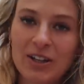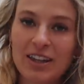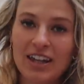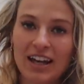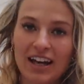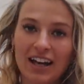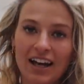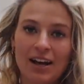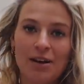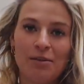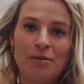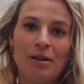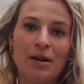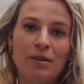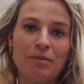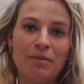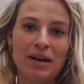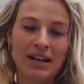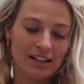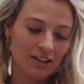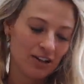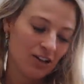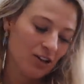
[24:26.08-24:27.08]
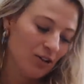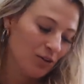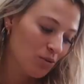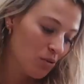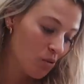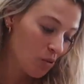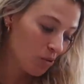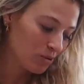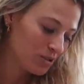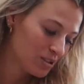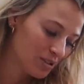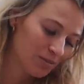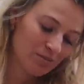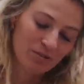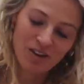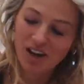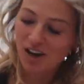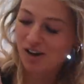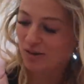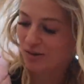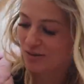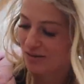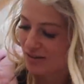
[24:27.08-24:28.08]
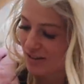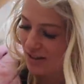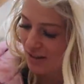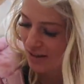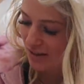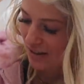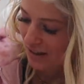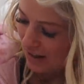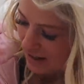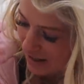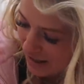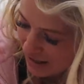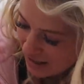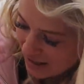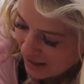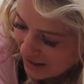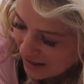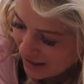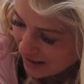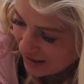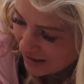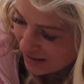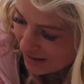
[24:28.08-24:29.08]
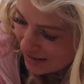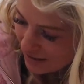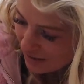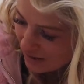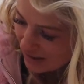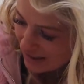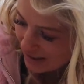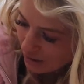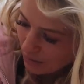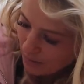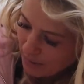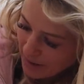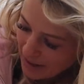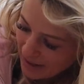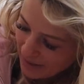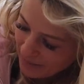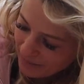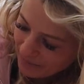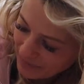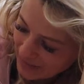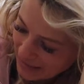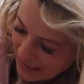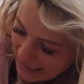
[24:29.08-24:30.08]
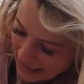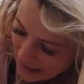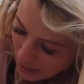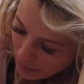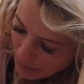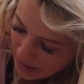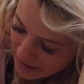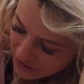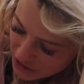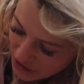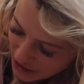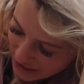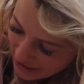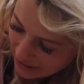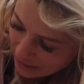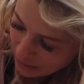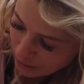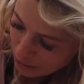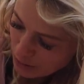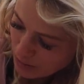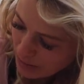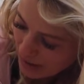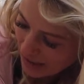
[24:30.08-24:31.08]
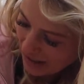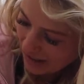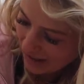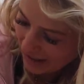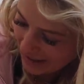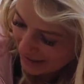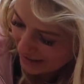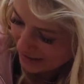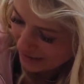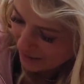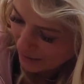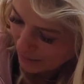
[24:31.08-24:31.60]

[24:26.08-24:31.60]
you. They're kind of like my new autumn coats. They're a little bit, a little bit chilled, but I like